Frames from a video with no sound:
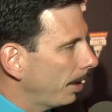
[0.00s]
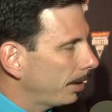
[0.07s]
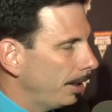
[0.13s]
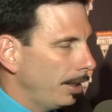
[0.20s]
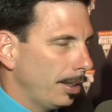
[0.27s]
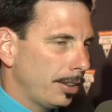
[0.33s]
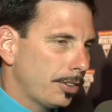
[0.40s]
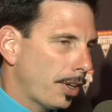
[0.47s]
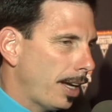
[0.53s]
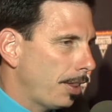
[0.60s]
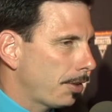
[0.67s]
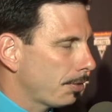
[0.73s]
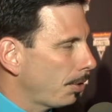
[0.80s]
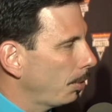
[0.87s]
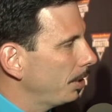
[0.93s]
out there, try
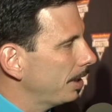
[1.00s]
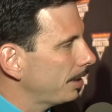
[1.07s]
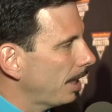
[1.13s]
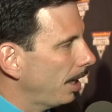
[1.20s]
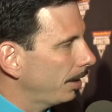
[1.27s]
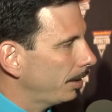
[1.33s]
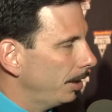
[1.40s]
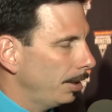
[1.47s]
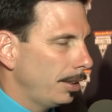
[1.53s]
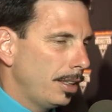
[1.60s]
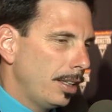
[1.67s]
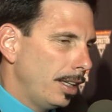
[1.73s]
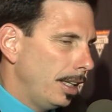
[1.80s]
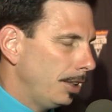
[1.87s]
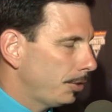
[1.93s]
and throw this out there,
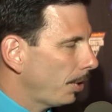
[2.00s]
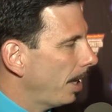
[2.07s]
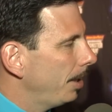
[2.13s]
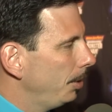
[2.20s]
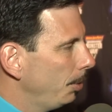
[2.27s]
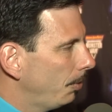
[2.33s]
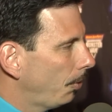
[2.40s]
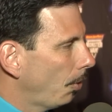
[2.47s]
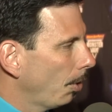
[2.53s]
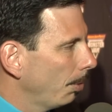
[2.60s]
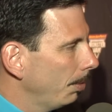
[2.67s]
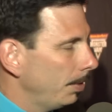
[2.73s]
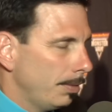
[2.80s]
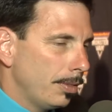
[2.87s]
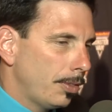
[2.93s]
and try and do
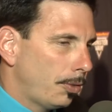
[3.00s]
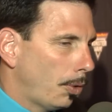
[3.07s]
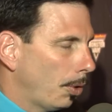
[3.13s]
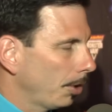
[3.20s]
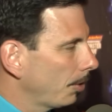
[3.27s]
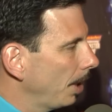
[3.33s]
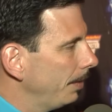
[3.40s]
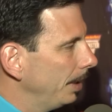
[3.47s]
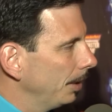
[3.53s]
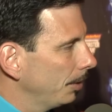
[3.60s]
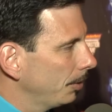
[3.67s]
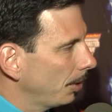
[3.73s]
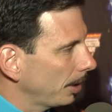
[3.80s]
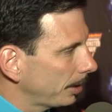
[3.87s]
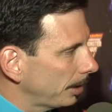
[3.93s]
four, four Grave Digger
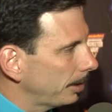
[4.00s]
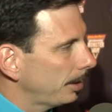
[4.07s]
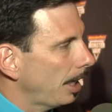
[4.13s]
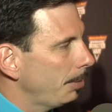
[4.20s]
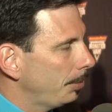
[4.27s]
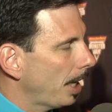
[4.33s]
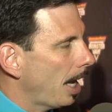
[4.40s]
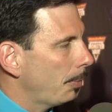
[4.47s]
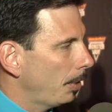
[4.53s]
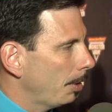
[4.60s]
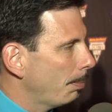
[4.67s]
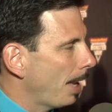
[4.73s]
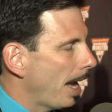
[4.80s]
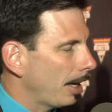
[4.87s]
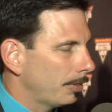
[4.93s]
trucks at the same time with a
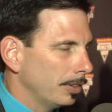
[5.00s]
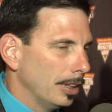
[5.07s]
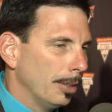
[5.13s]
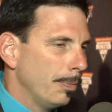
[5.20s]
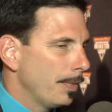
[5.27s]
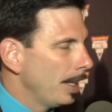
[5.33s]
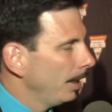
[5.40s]
backflip.